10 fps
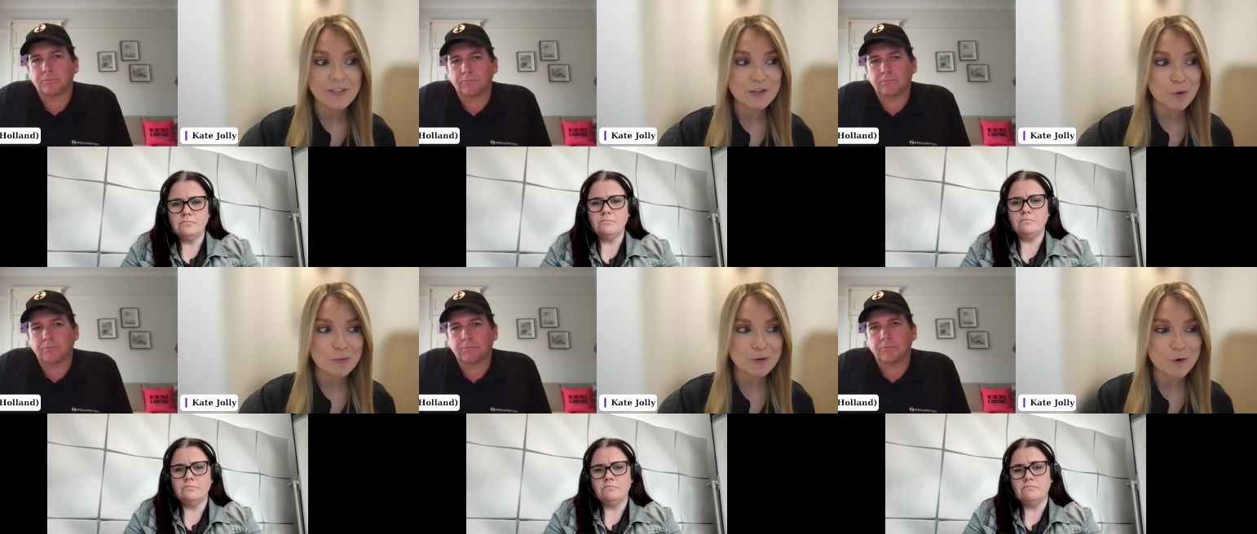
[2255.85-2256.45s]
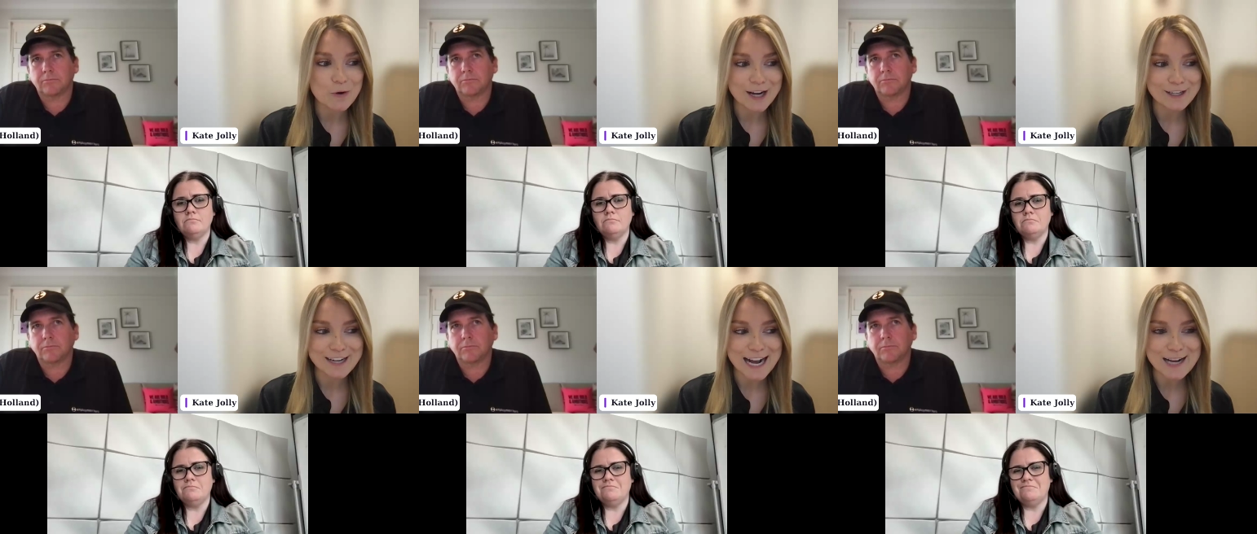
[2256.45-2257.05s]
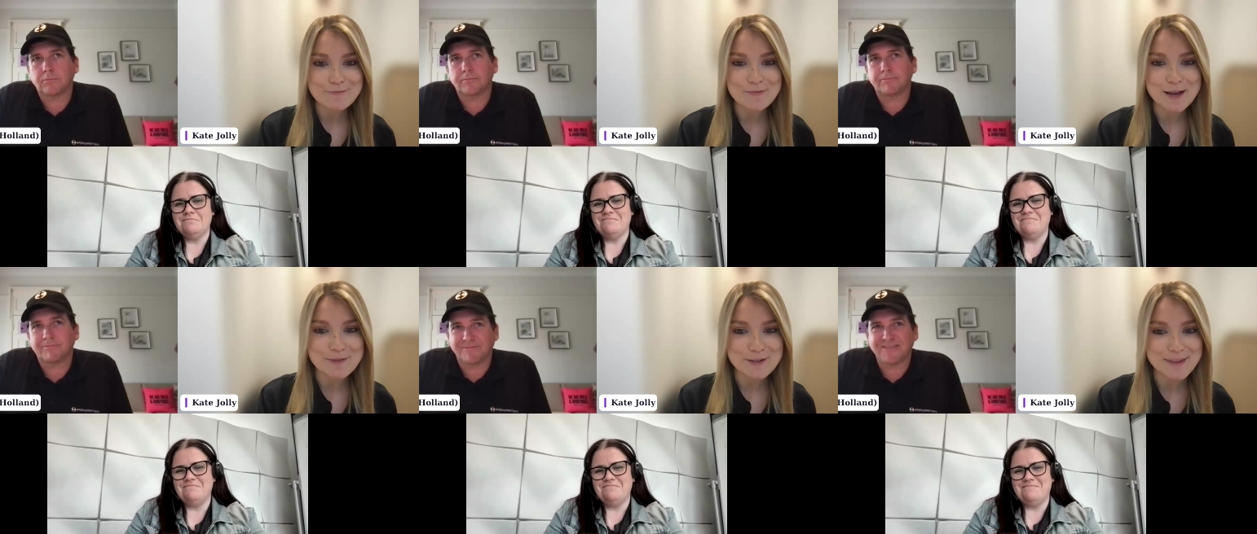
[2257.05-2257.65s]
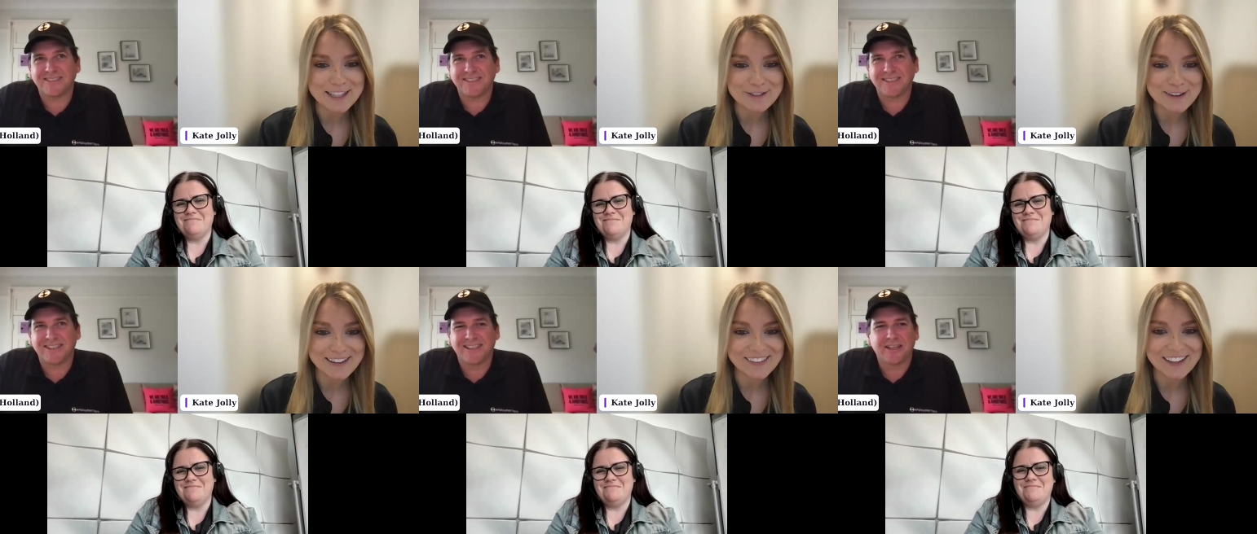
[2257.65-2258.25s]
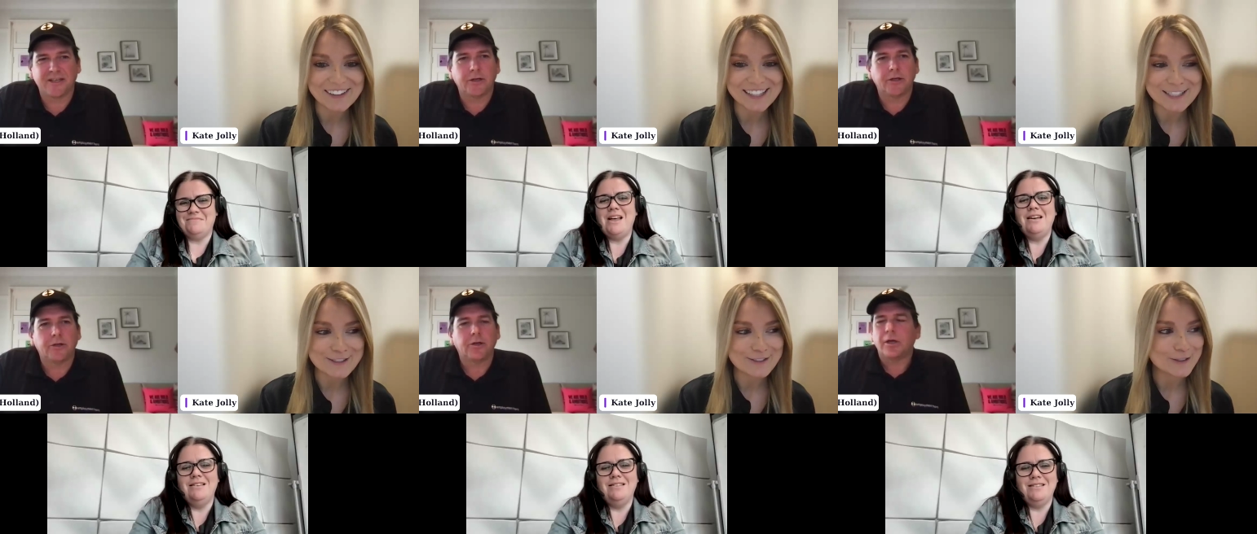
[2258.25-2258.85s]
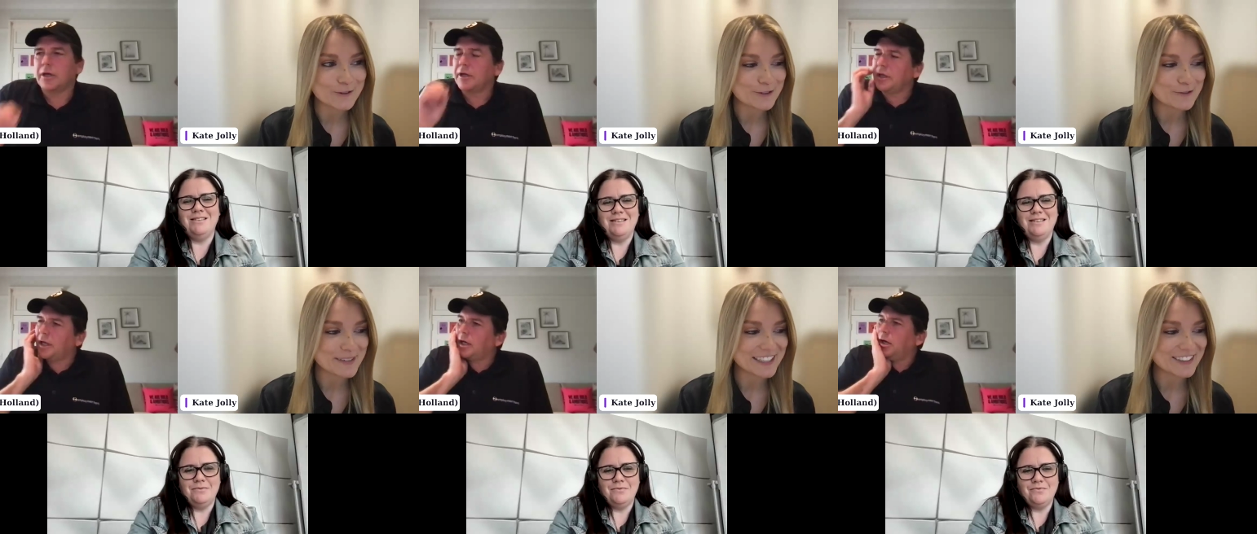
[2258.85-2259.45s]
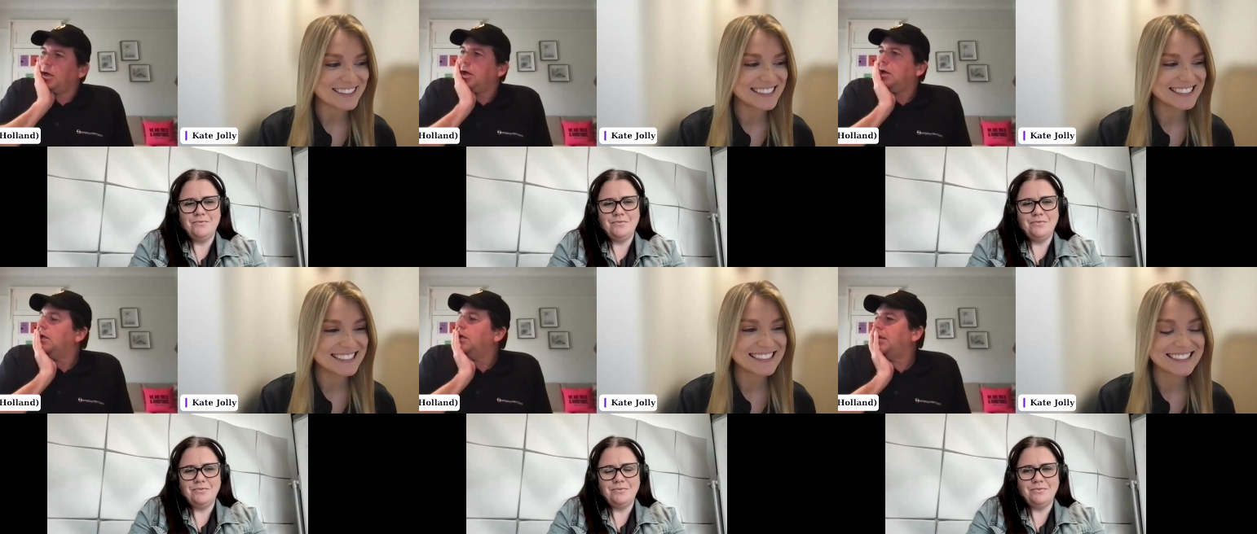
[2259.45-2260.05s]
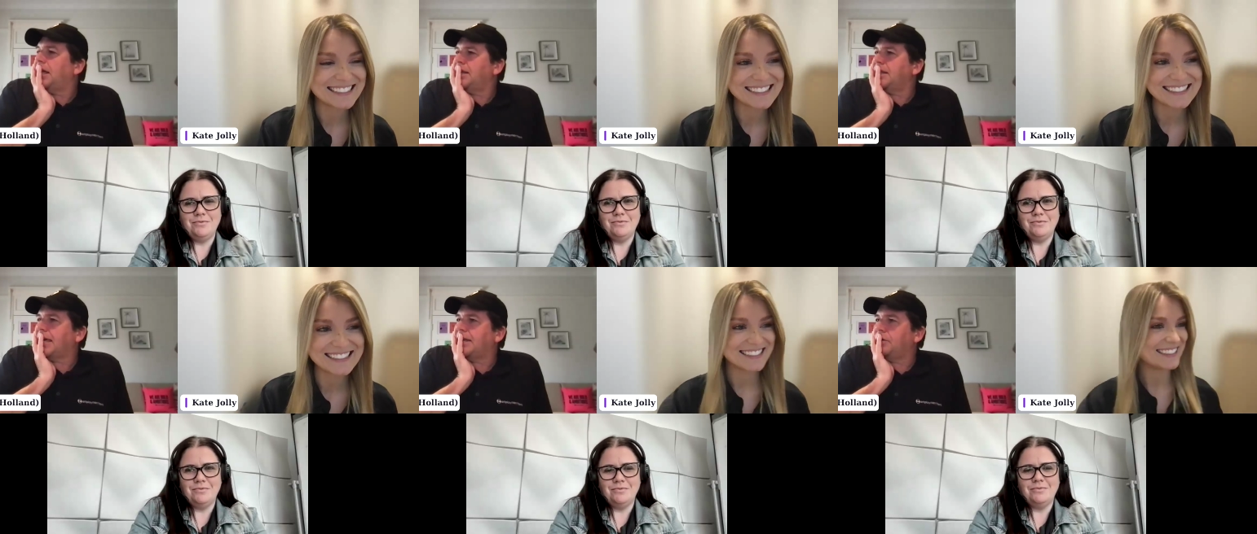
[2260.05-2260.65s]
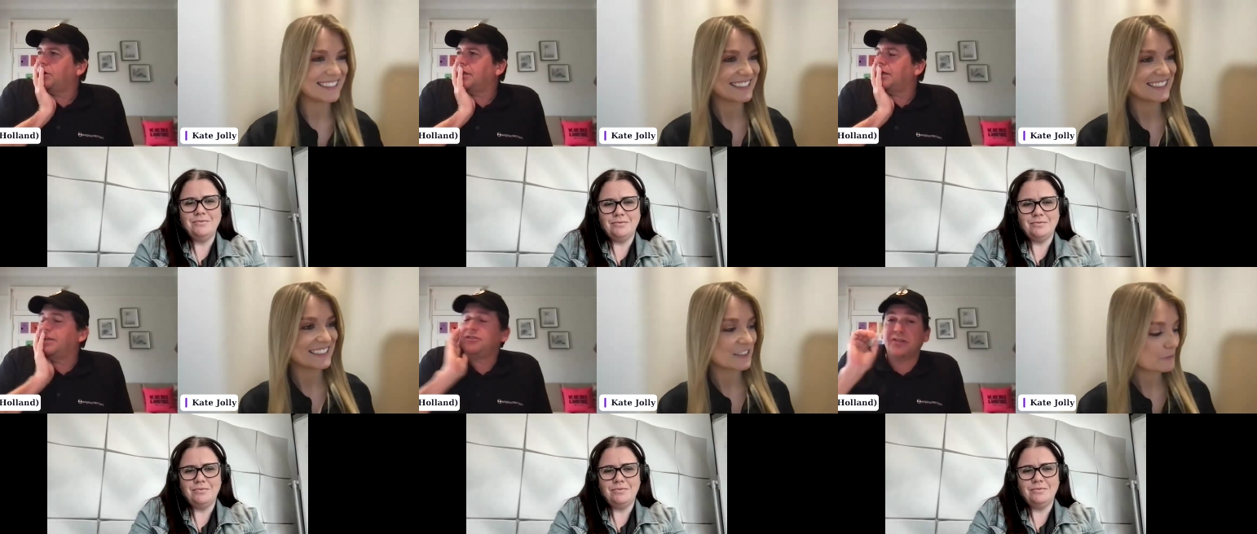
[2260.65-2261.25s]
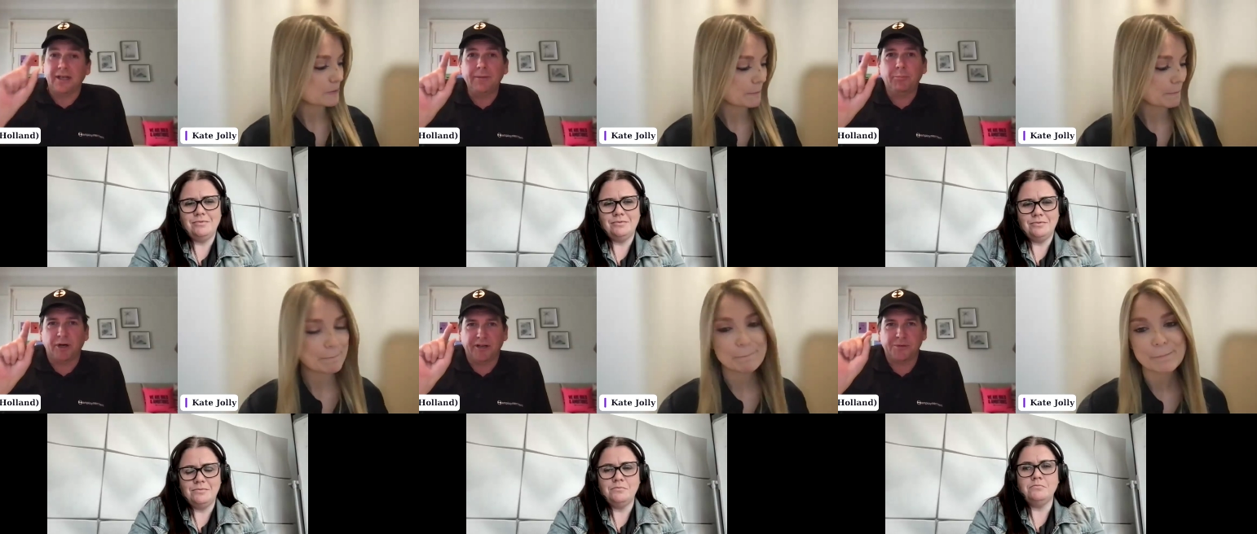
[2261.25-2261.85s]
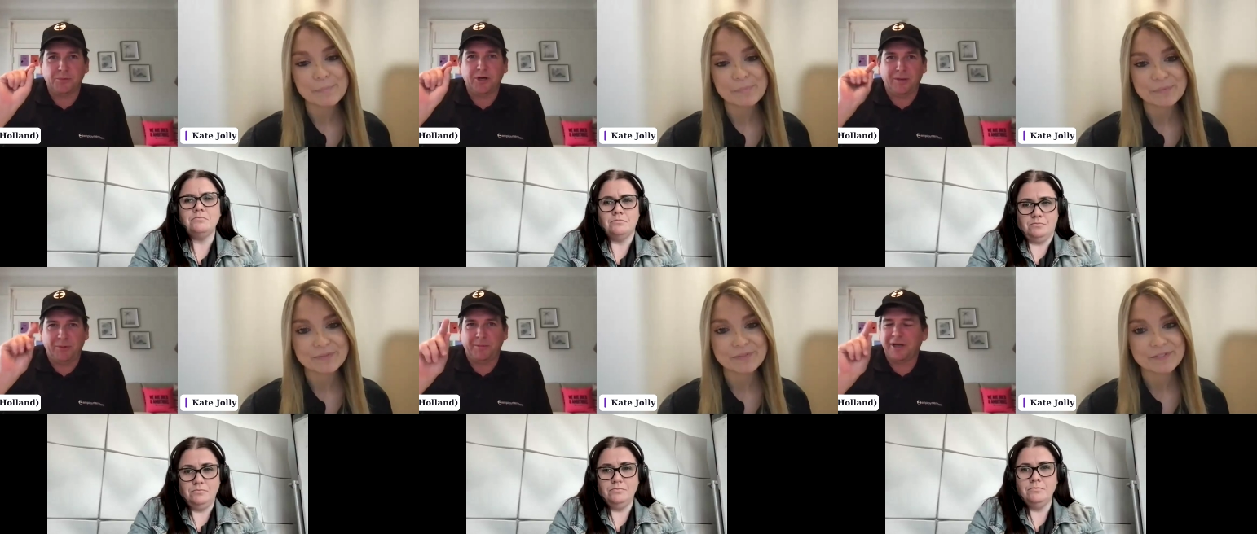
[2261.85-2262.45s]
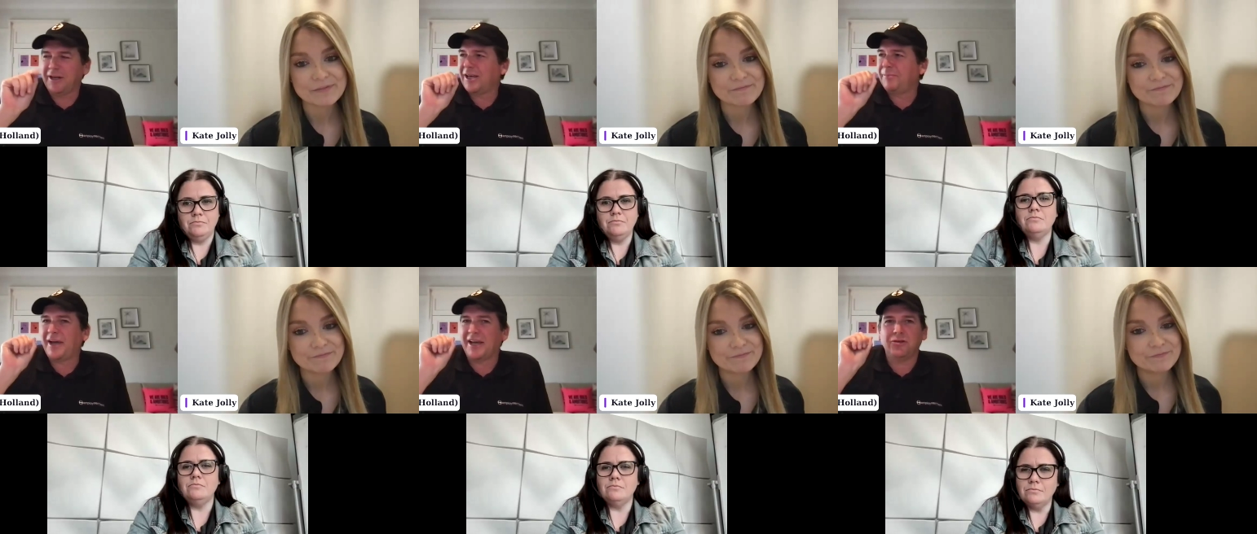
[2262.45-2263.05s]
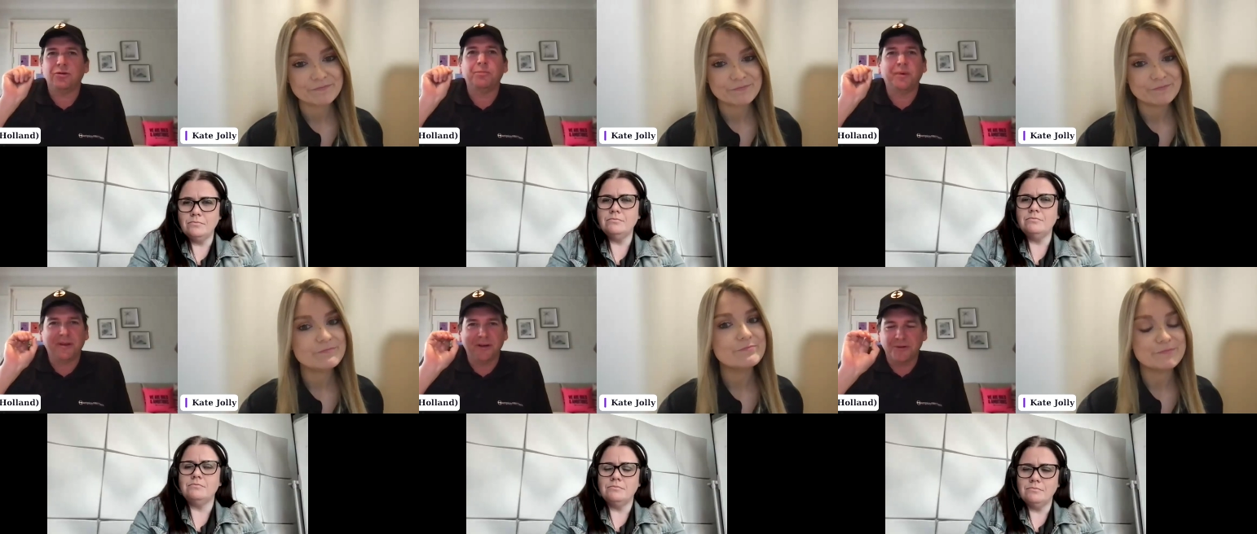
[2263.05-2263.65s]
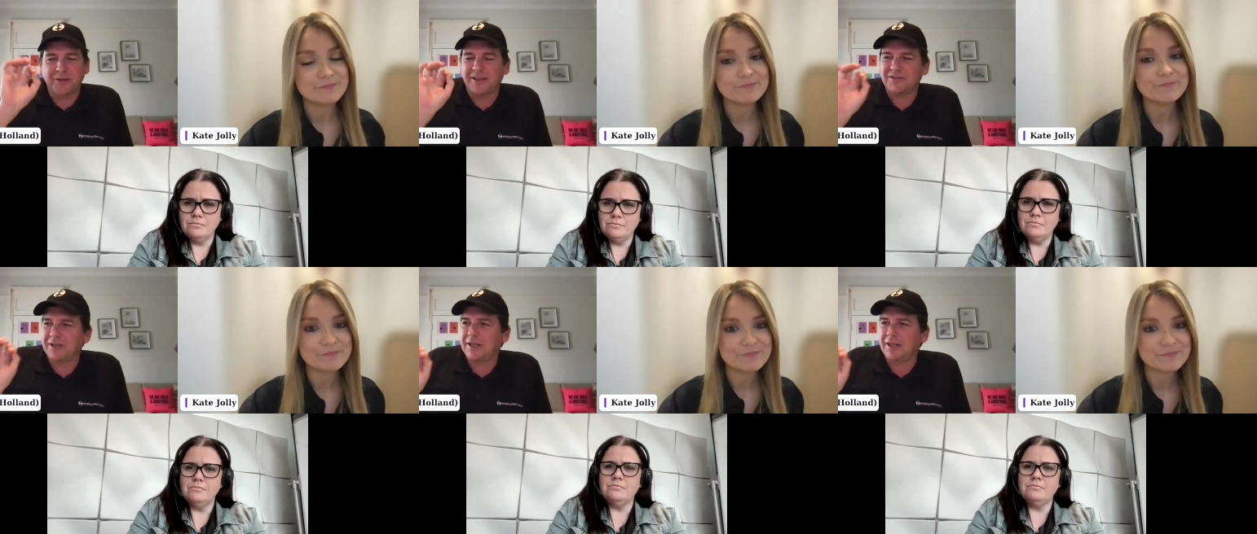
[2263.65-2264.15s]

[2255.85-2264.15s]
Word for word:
Speaker 1: there's probably more I could add, but maybe Amanda, I'll, I'll let you talk for a yeah. bit
Speaker 2: and, and Kate, I want to uh, deliberate is the word I'm probably going to come back to. You know, doing mm. things